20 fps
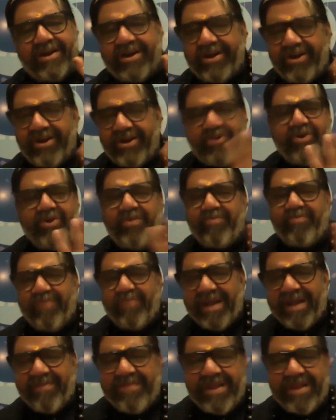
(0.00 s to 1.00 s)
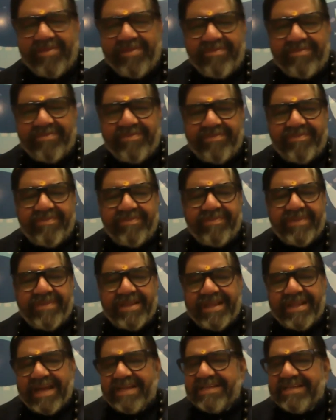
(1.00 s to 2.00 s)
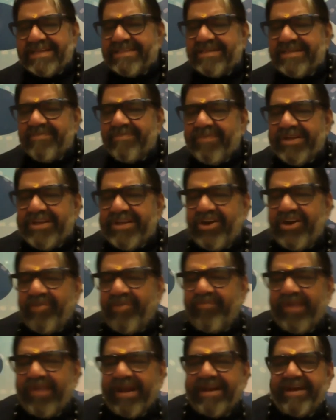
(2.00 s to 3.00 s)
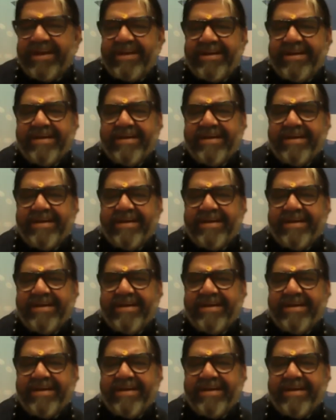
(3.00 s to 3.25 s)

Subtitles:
don't blame them. They are just the magic of planet.